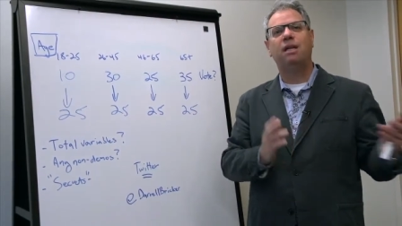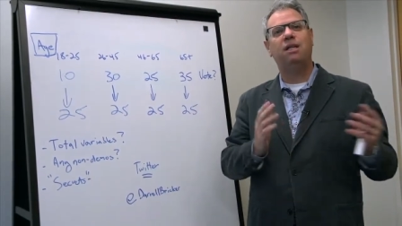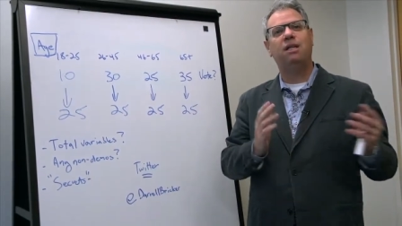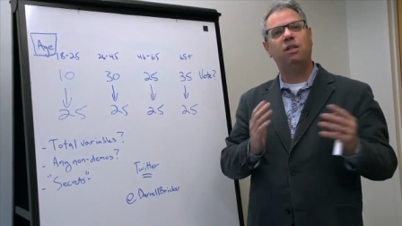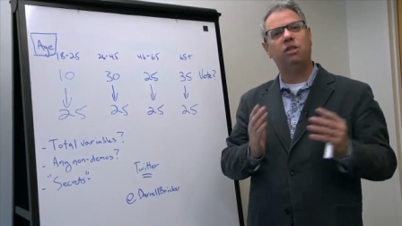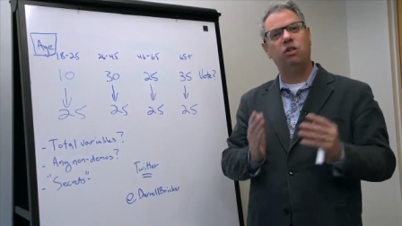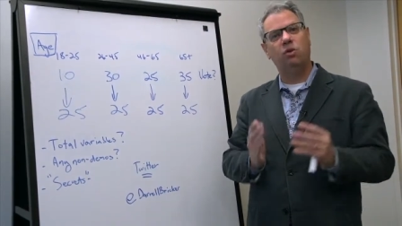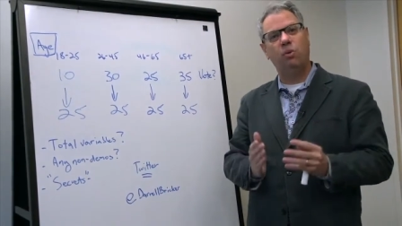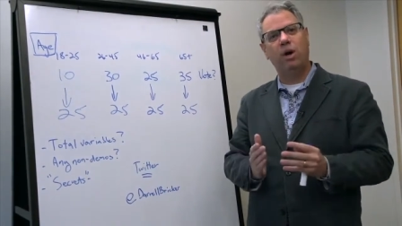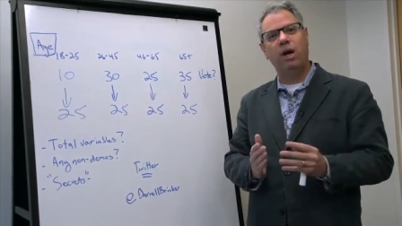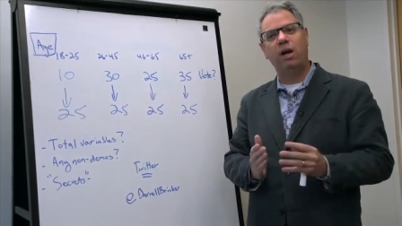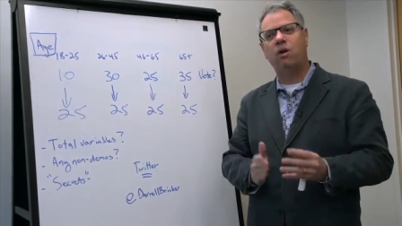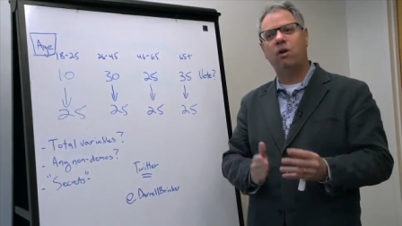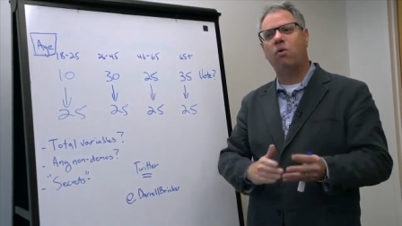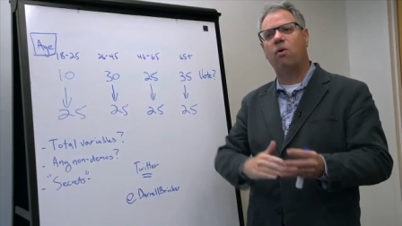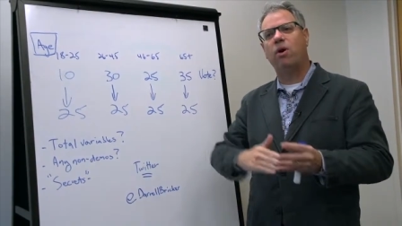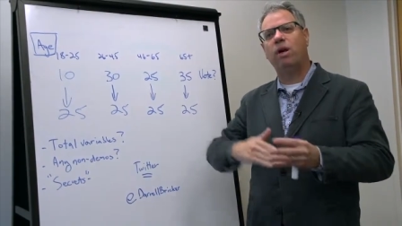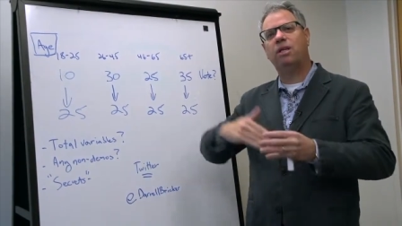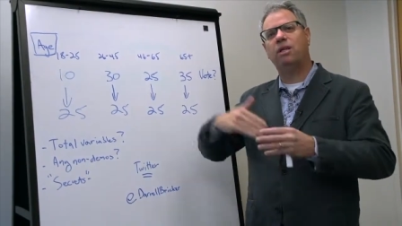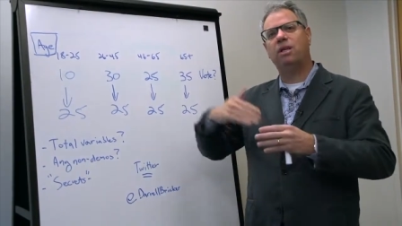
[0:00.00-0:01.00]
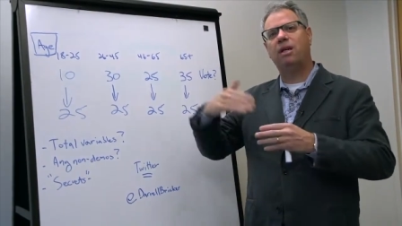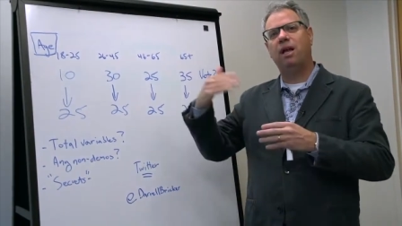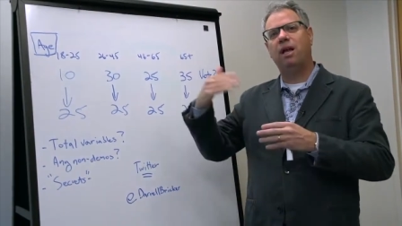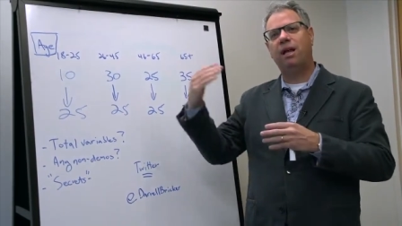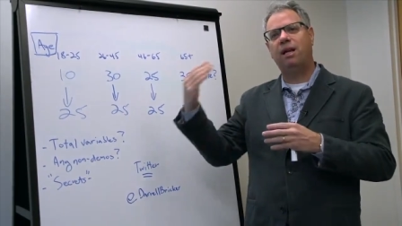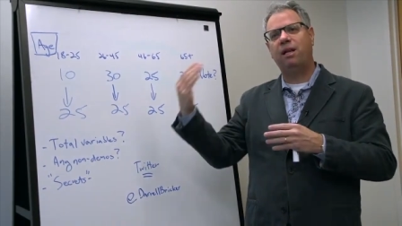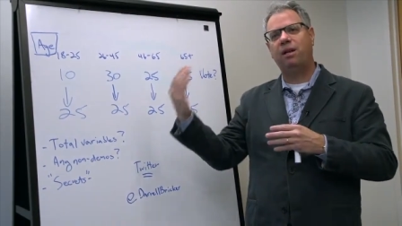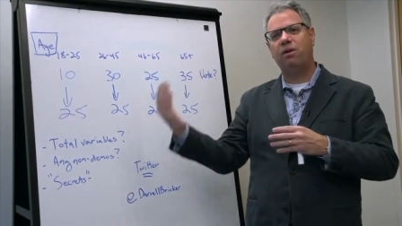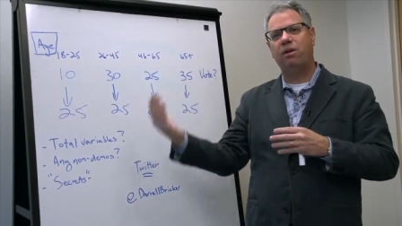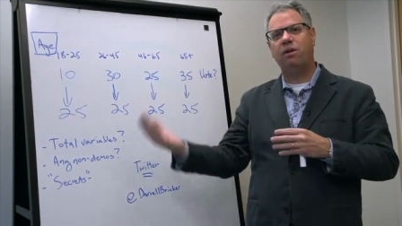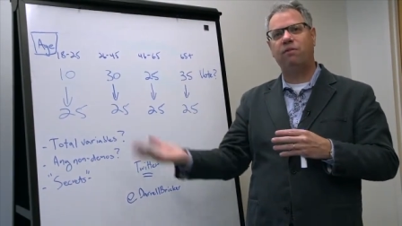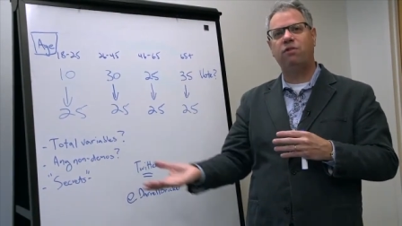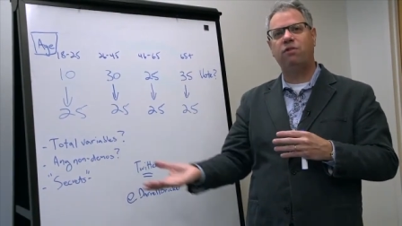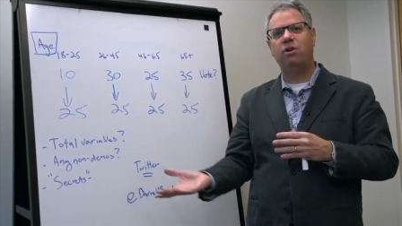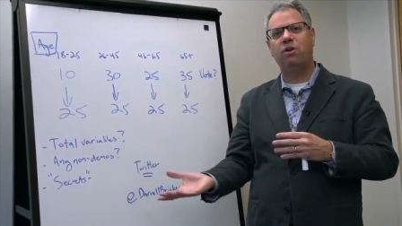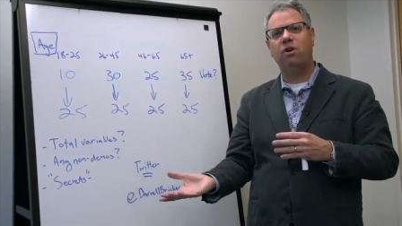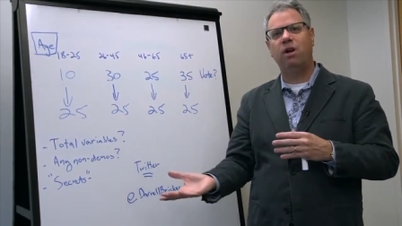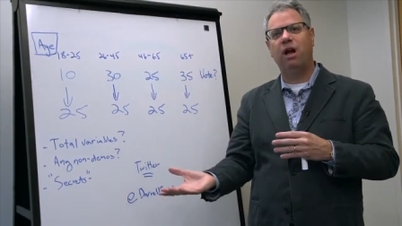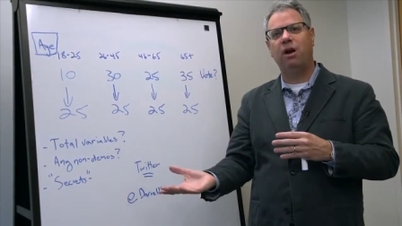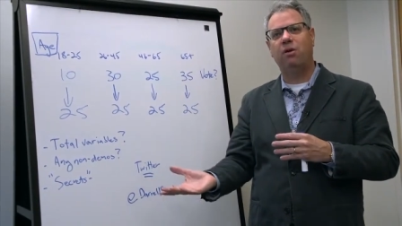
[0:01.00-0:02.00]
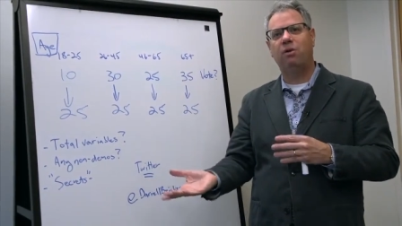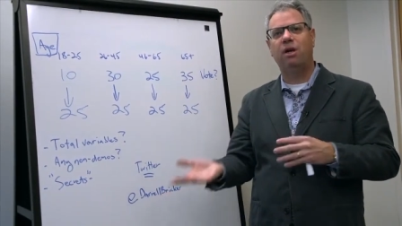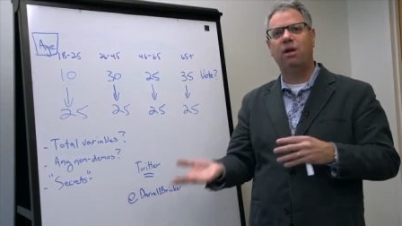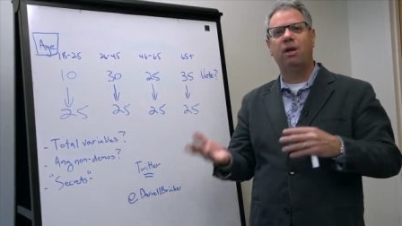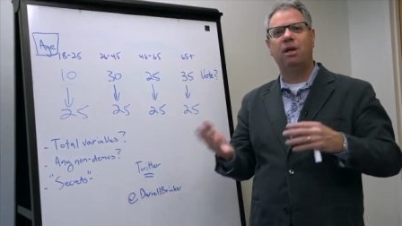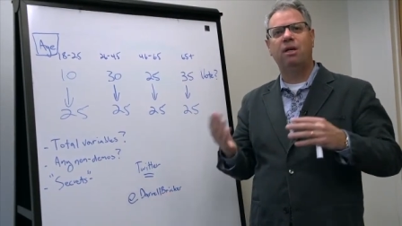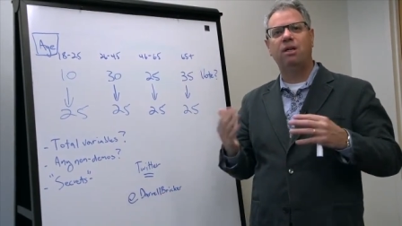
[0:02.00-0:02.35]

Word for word: Did you weight according to likelihood of turnout?